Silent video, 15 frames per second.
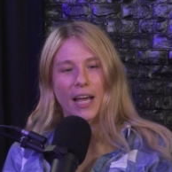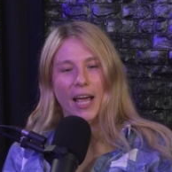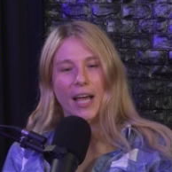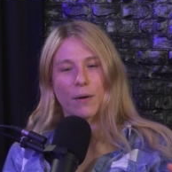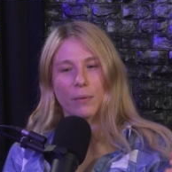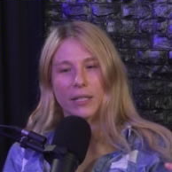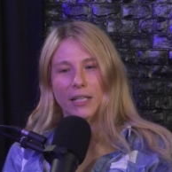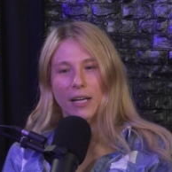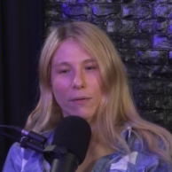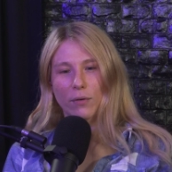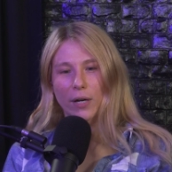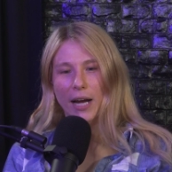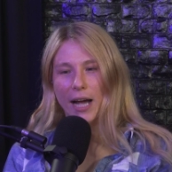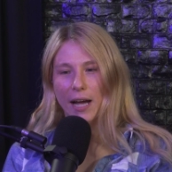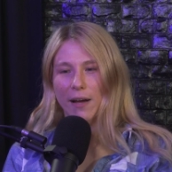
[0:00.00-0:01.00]
and we
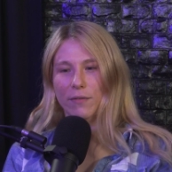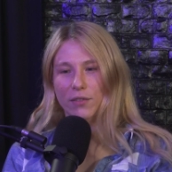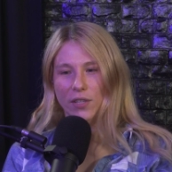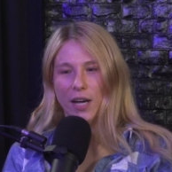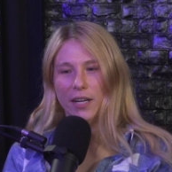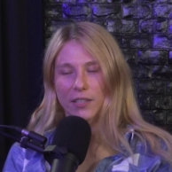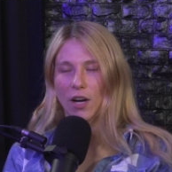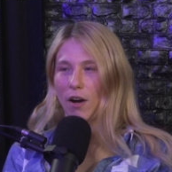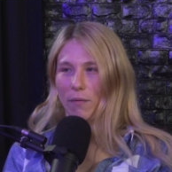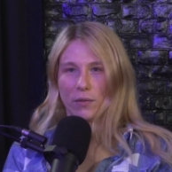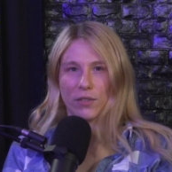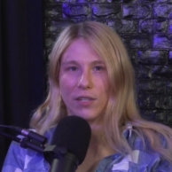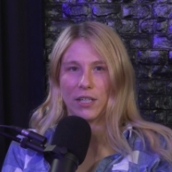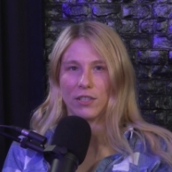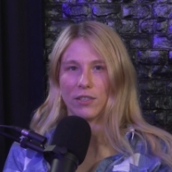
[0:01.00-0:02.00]
never have side
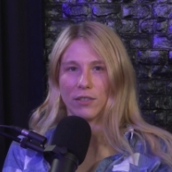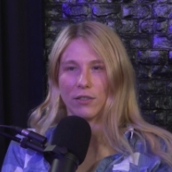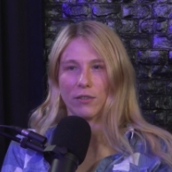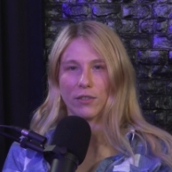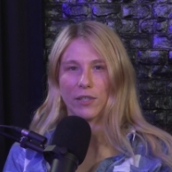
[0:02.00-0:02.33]
conversations or